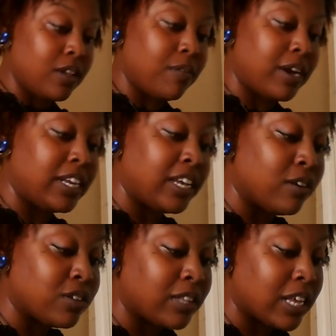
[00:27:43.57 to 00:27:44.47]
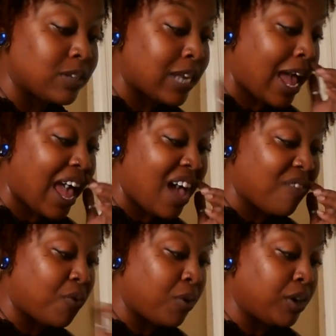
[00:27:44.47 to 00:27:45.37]
Right, Leo. So that's what I have
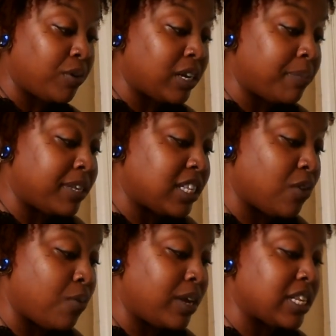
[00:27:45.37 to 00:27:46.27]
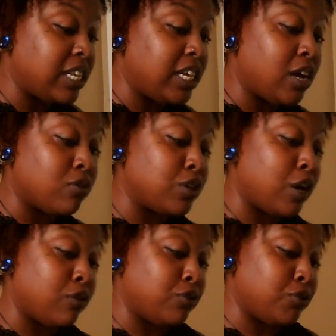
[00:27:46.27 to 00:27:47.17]
for you. And let me see, what is Leo's
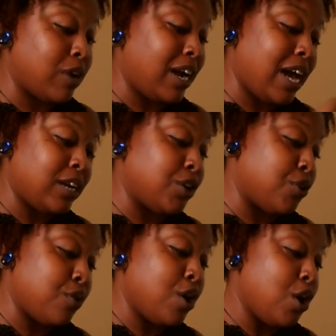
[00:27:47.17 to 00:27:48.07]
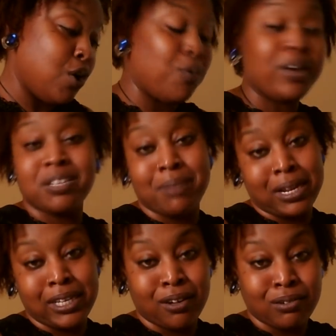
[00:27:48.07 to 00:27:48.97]
going to do? I got to know, what is my
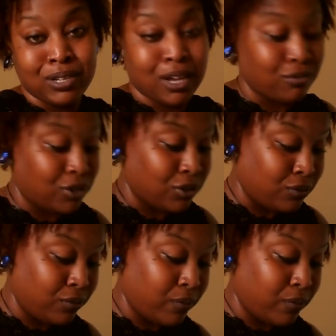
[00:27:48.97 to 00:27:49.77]
Leo's going to do?